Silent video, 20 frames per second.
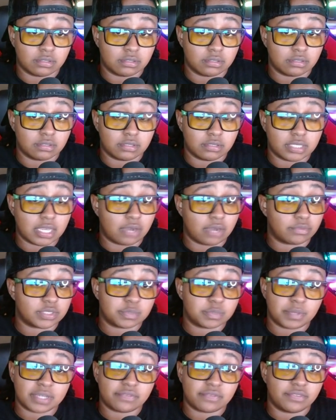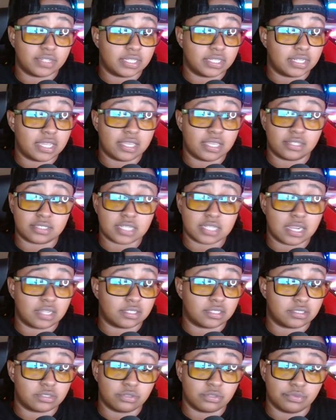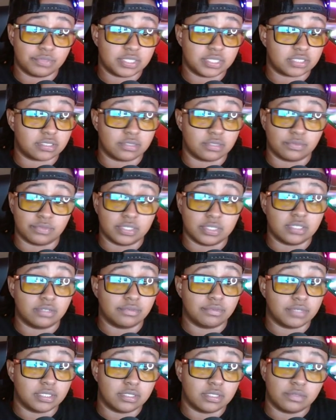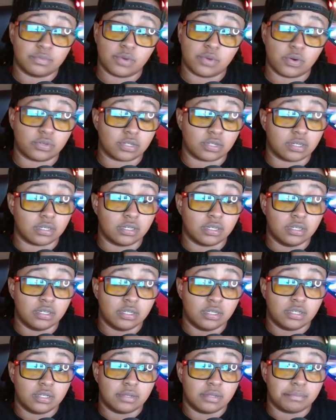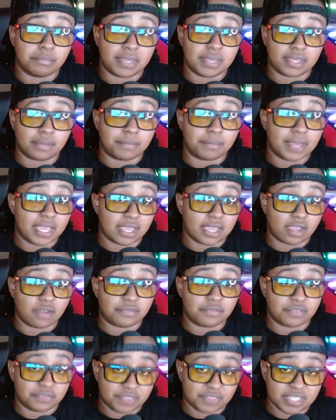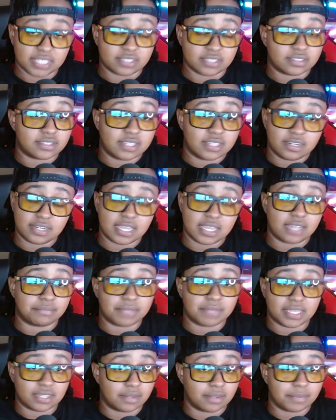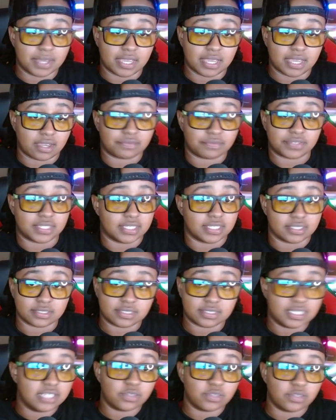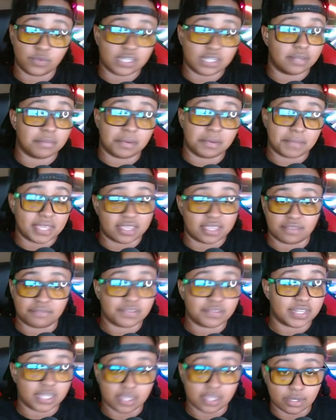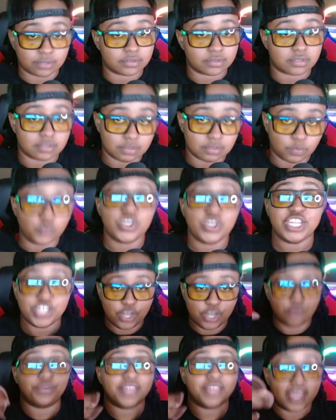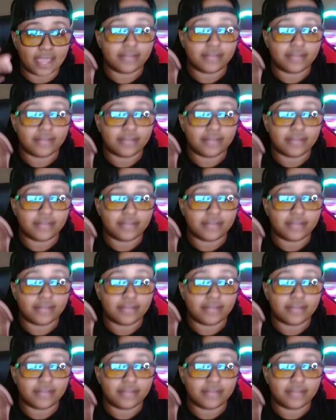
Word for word: Y'all, respectfully, they're entirely too rich to really, really want to make a bag off of this. They're not making a bag off of this. Neither one of them are making videos. We know that.